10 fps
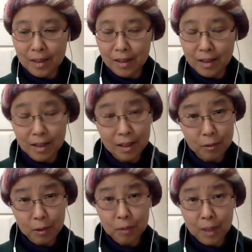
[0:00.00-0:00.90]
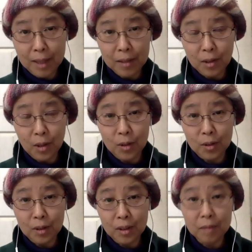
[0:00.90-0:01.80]
kind of reflect on
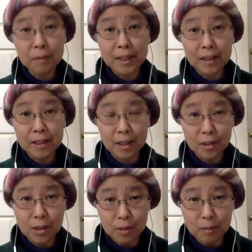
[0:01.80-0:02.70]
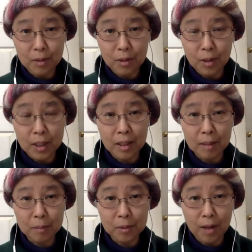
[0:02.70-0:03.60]
the feelings during that
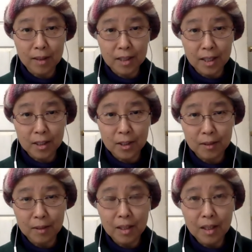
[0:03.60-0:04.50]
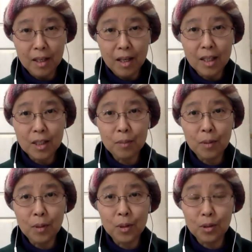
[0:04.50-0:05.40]
process, as
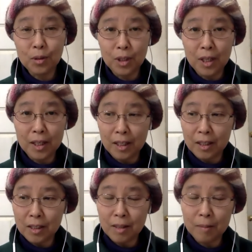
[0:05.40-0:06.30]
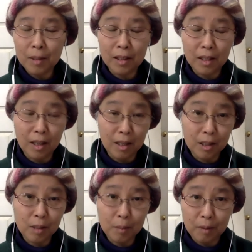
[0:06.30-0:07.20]
opposed to creating something that is
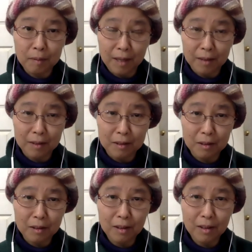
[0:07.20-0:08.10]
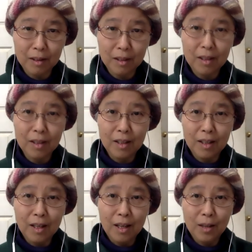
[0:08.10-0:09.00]
perfect.
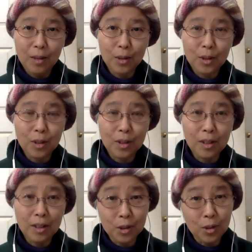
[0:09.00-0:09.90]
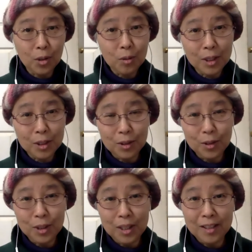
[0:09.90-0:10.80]
Because there's no way to
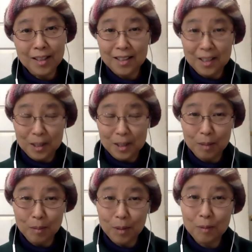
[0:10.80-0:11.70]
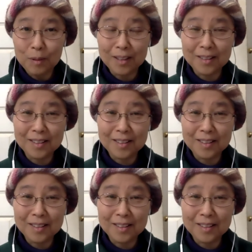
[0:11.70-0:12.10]
create anything perfect,